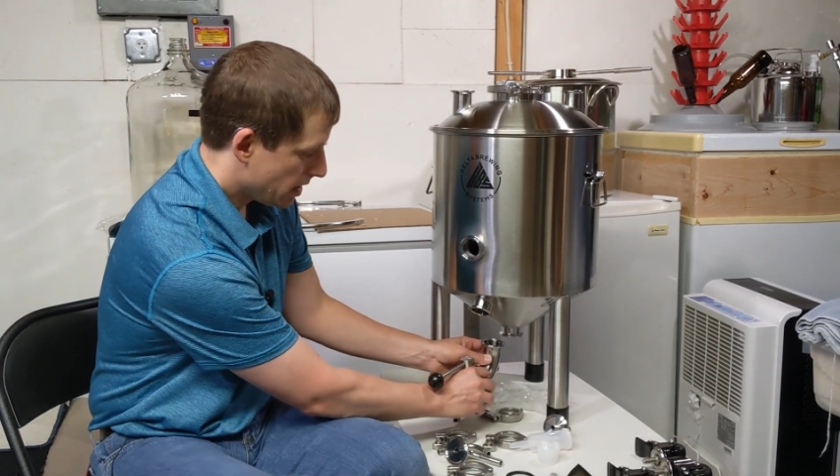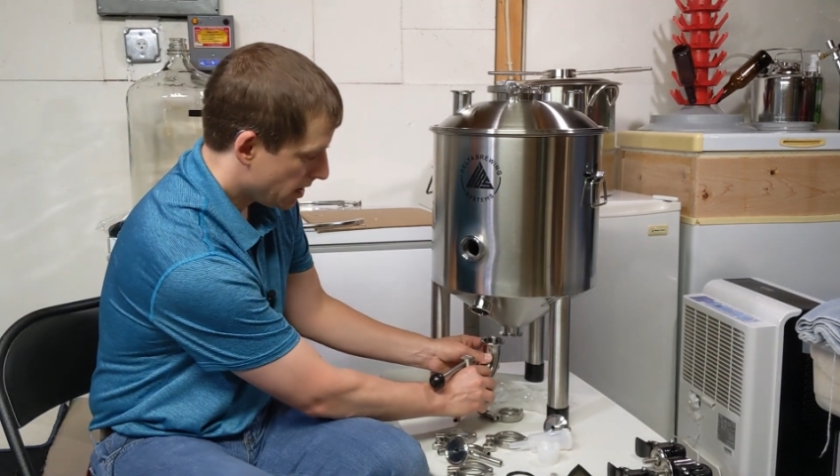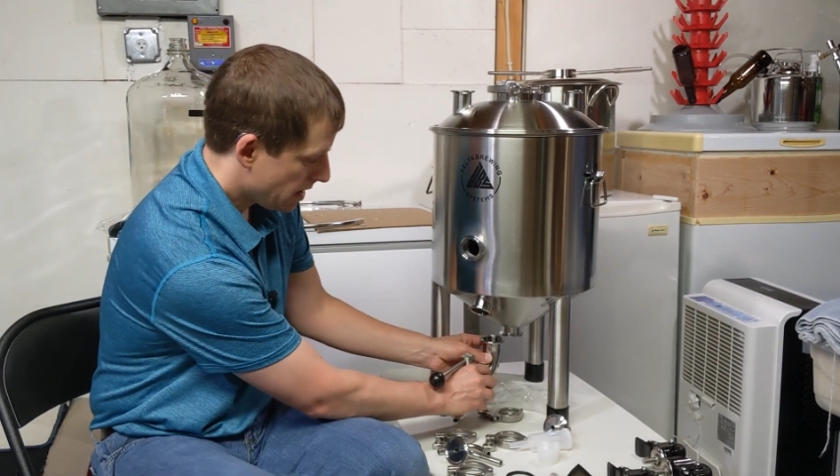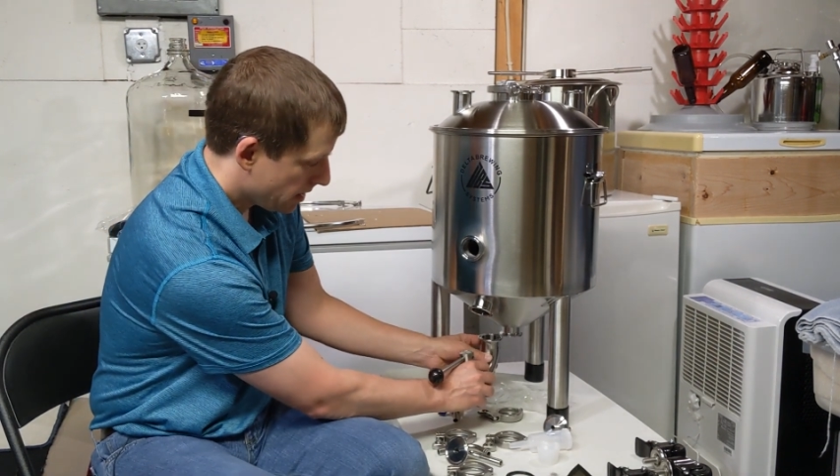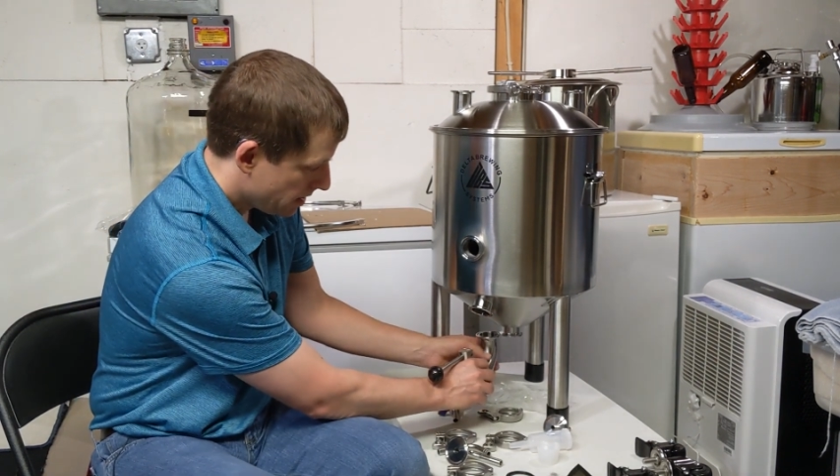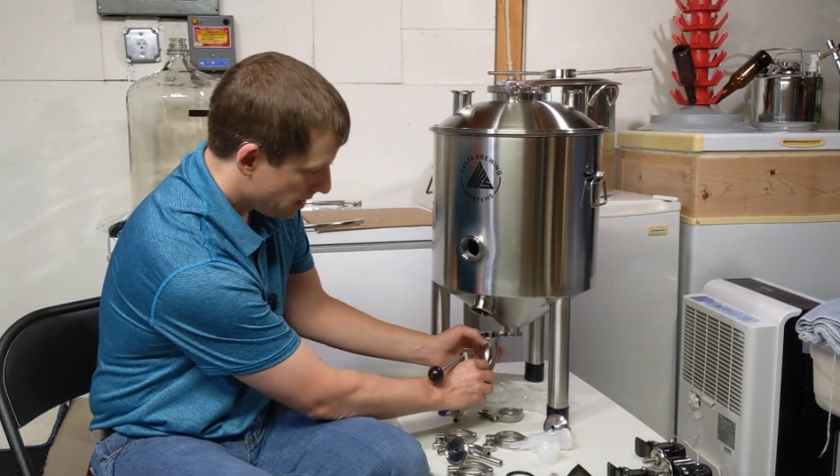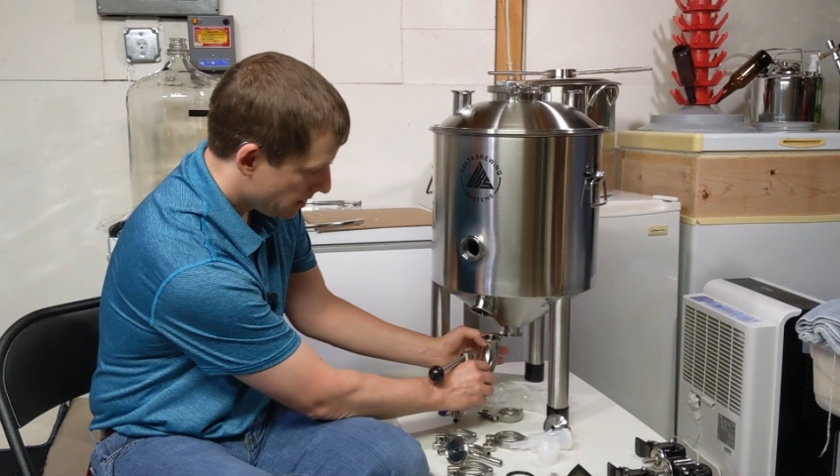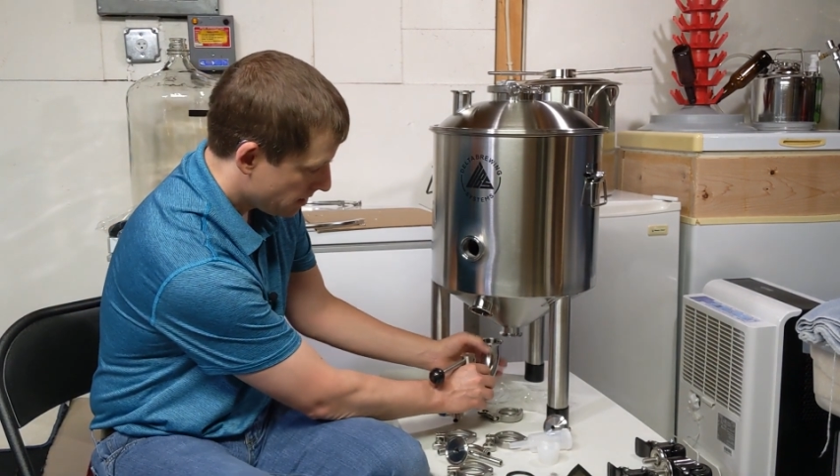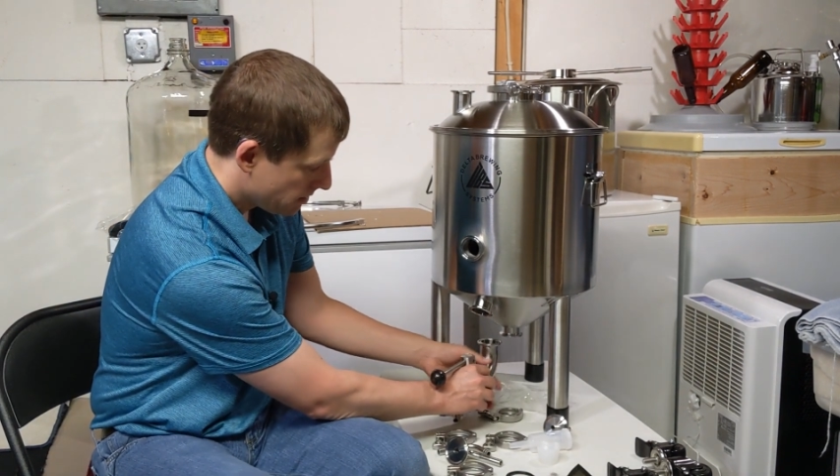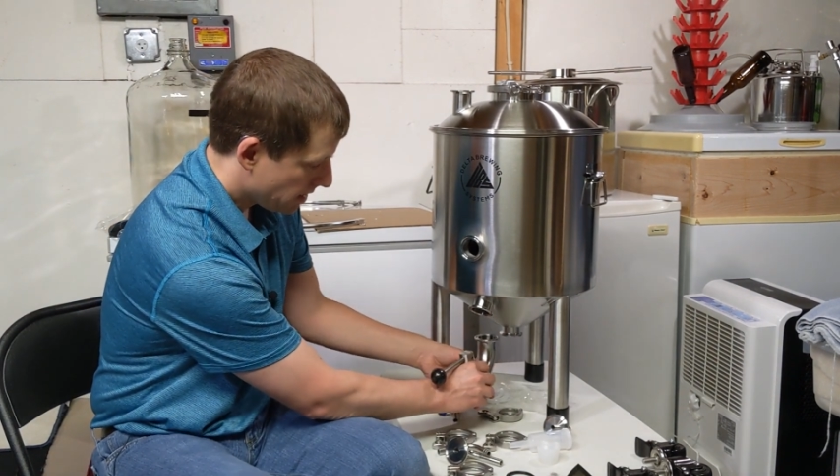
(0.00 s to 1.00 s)
to connect
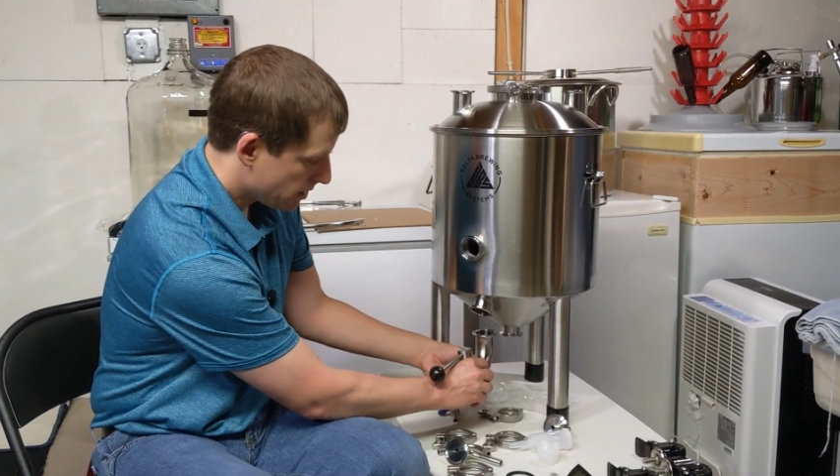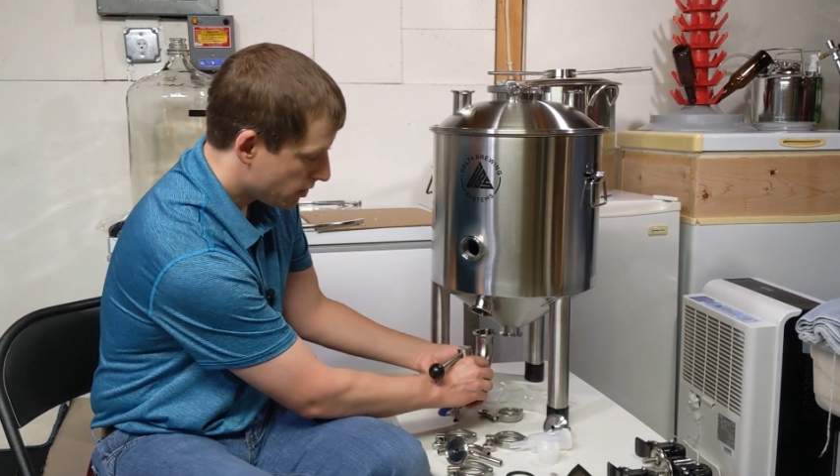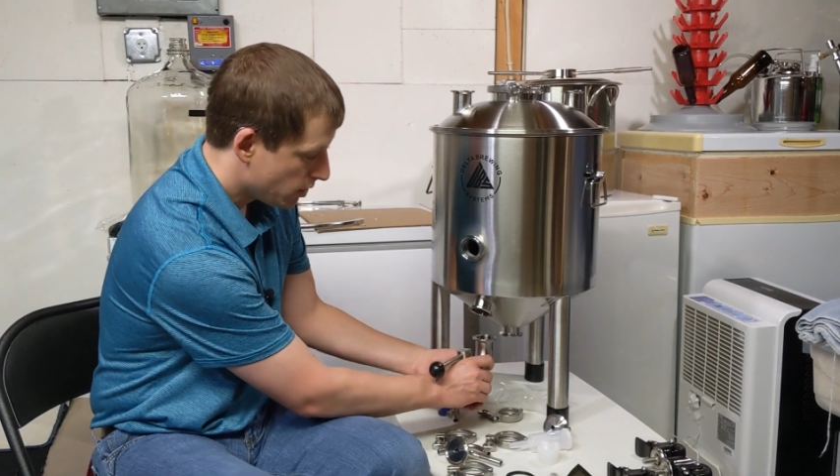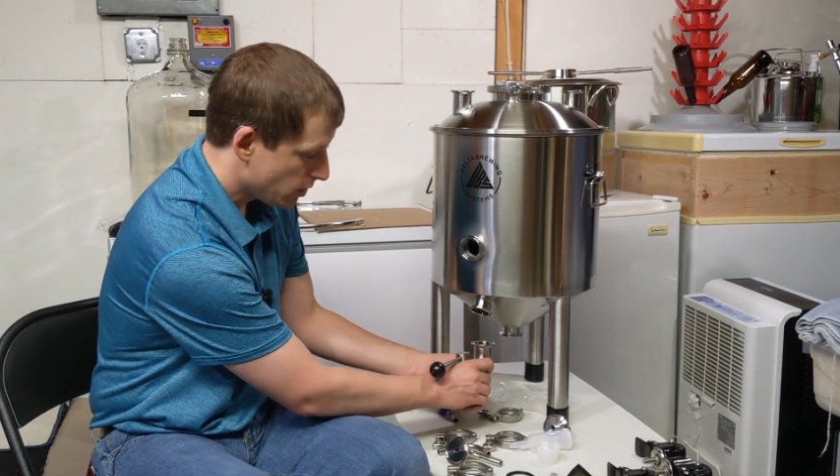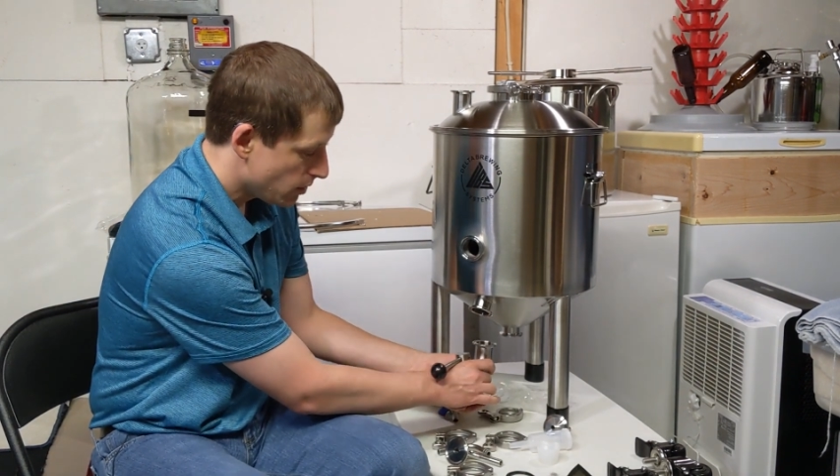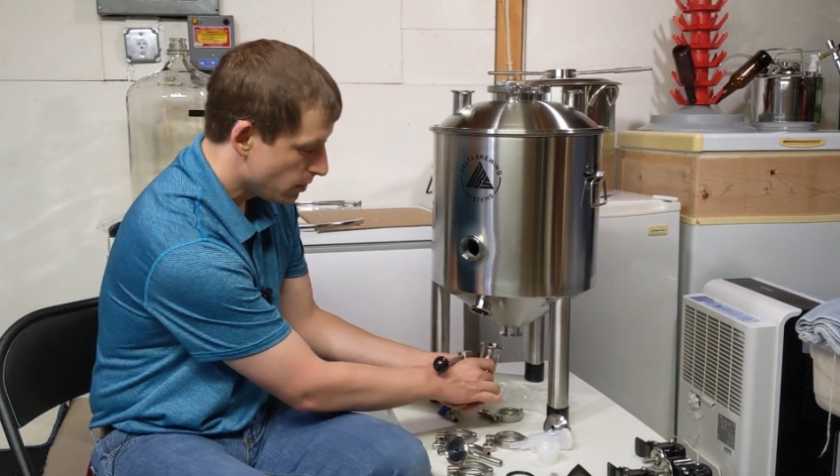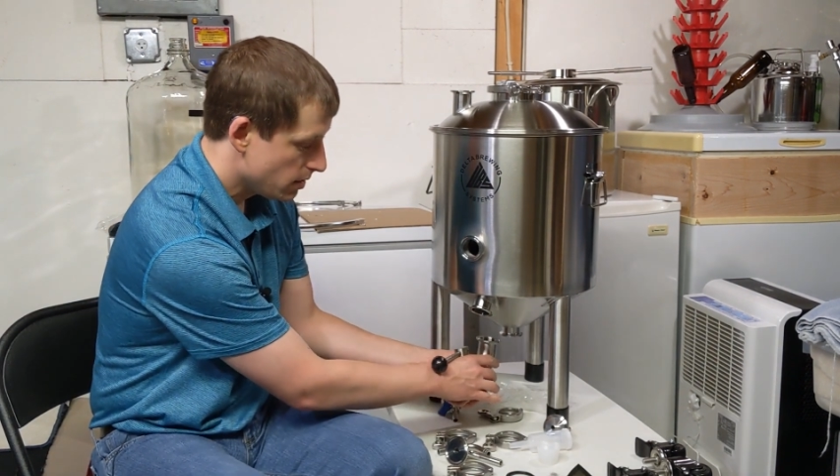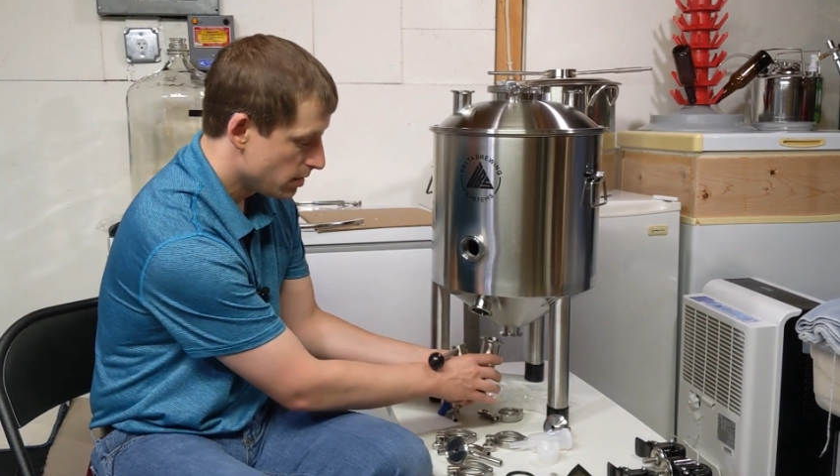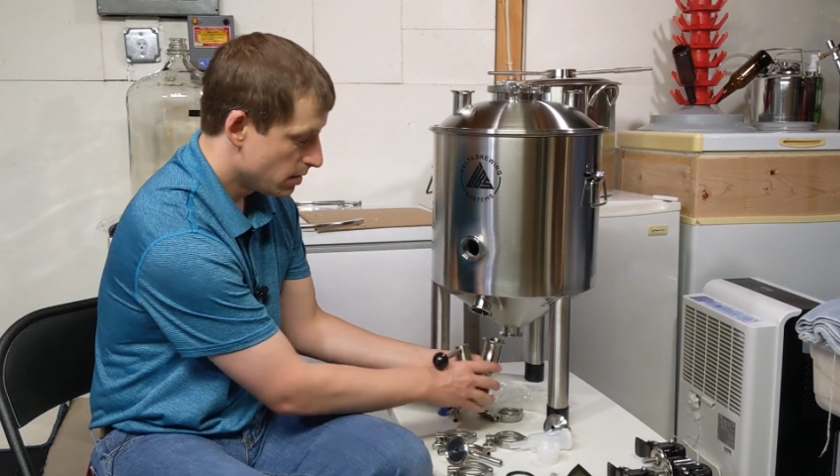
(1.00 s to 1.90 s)
here, that's 2,